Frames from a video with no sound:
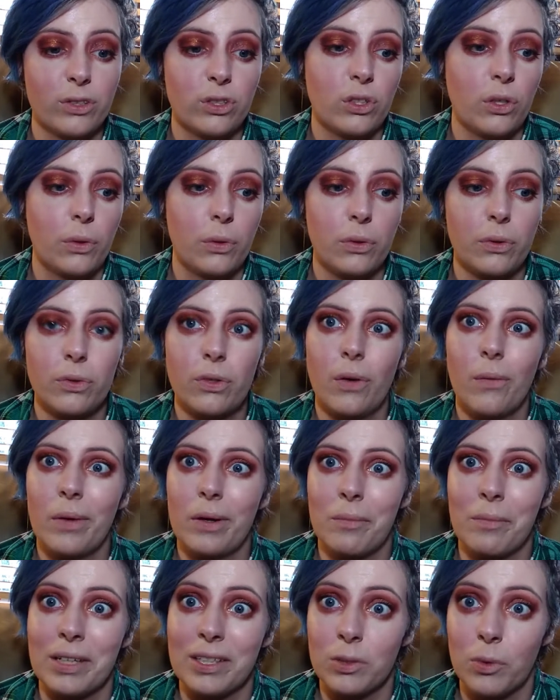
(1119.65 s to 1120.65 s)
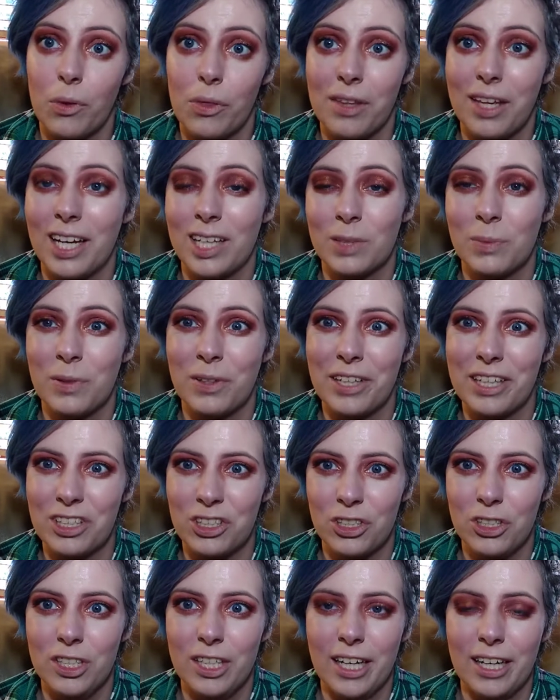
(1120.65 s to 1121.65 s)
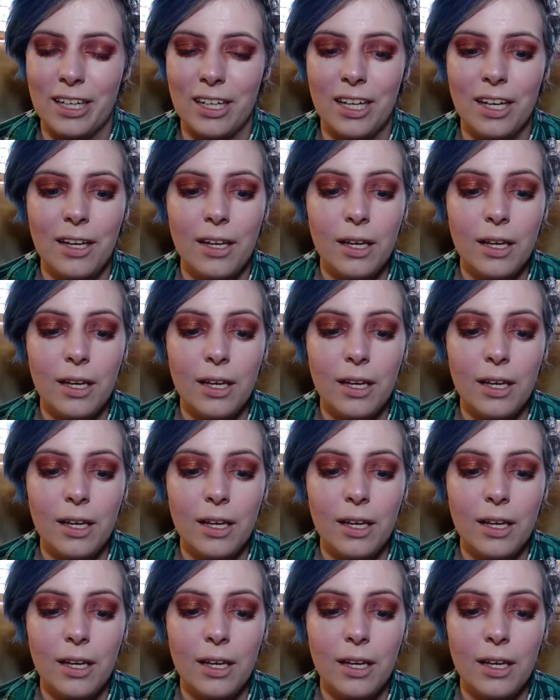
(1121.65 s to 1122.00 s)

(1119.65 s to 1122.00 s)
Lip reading: so you don't want to mess with the expiration date.